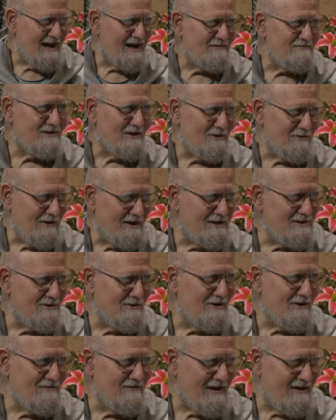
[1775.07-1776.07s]
of the great
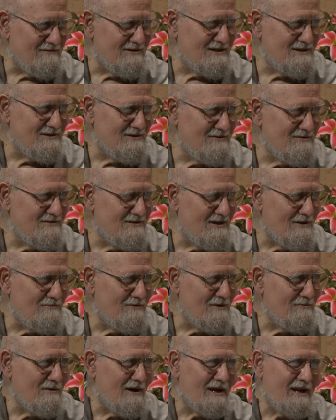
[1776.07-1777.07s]
door of heaven to, oh, that
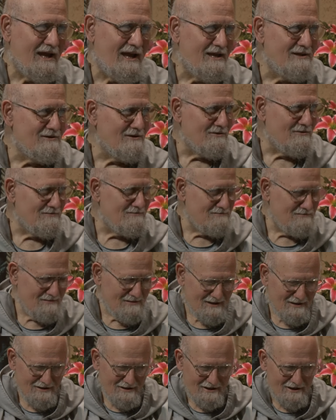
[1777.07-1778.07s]
we want to enter.
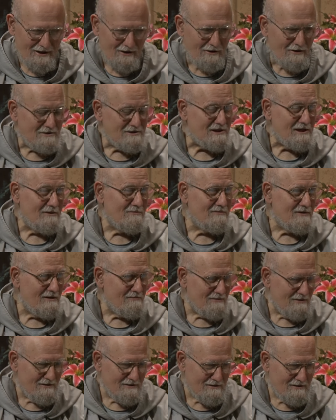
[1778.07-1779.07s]
You know, I always tell
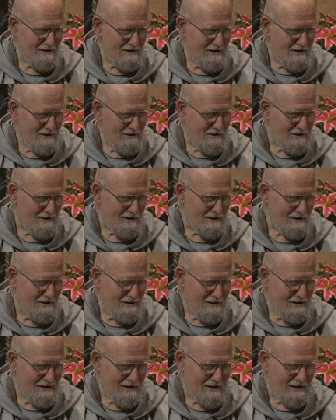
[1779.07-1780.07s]
people, look,
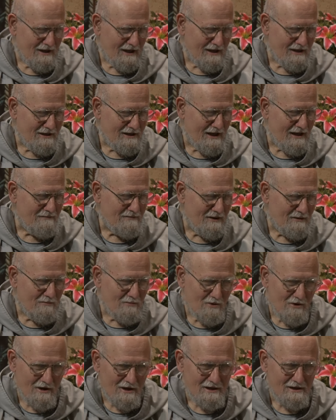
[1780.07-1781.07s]
you can get your name in a
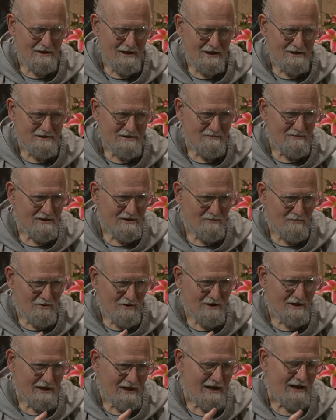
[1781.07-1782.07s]
book. I said, but the
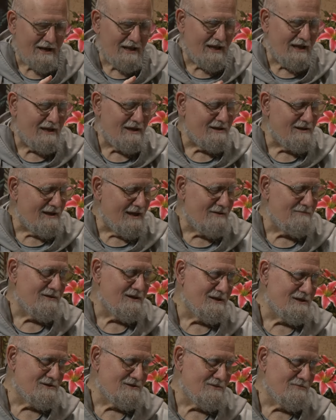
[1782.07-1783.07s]
book you got to get your name
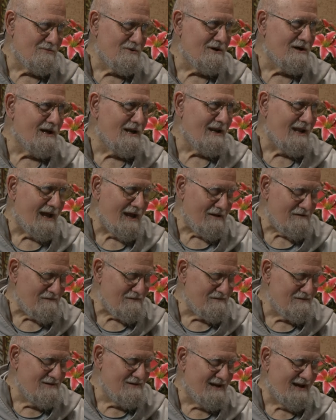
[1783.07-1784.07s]
in is the book of life.
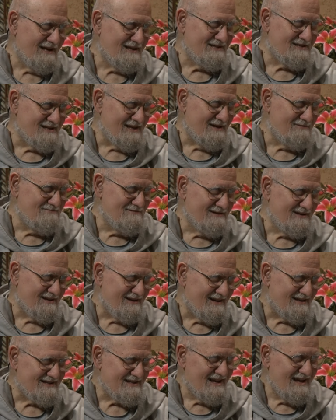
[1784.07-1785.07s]
I said, yeah.
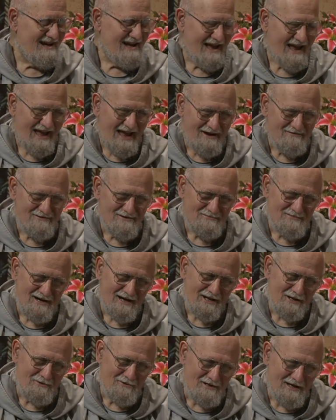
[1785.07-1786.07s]
because
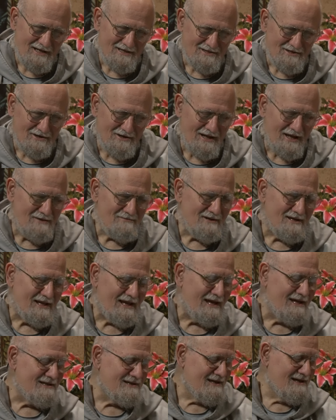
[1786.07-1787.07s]
everybody who gets their name in
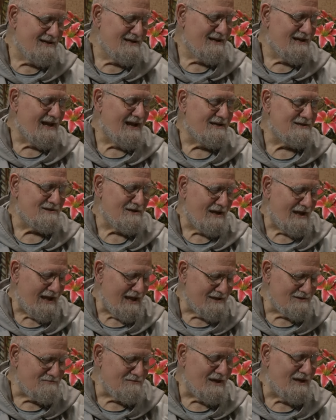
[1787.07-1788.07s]
that has, a,
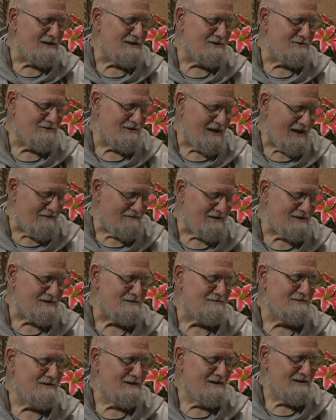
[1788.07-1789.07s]
has made it to
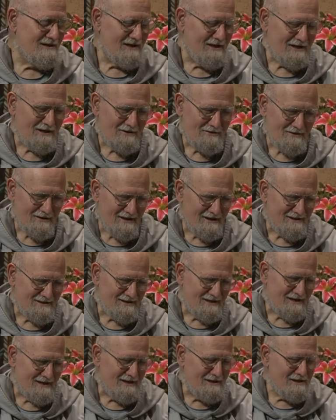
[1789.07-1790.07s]
heaven, you know. And
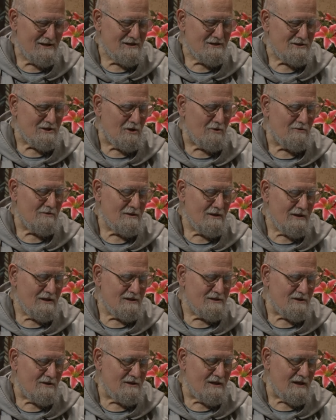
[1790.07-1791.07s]
uh, so,
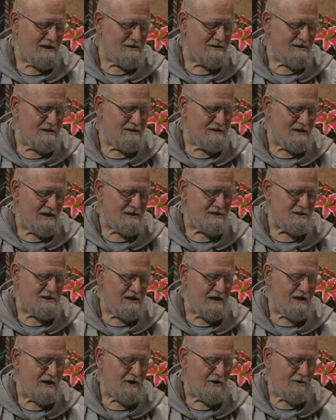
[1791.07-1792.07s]
so that this
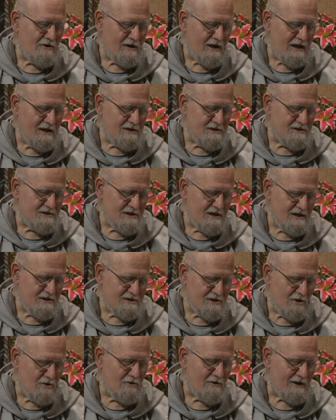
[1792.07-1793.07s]
year is uh,
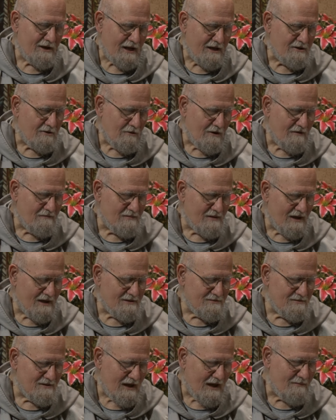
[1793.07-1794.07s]
so good. I know I've
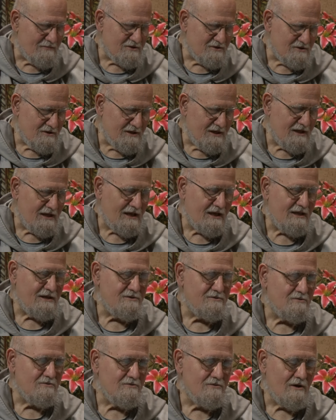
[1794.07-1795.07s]
gotten the opportunity
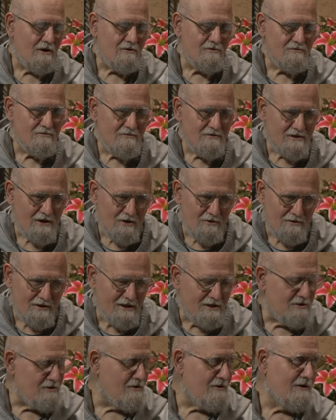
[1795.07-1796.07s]
to go through the Holy
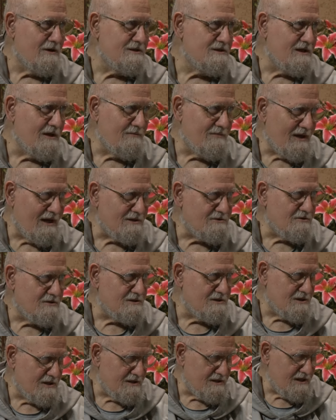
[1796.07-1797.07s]
Door at St.
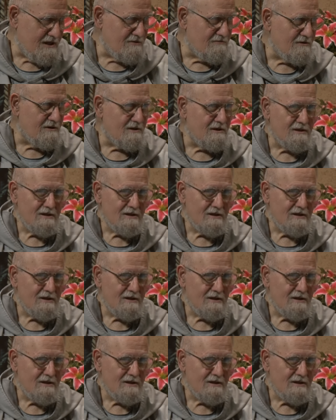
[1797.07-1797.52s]
Patrick's Cathedral.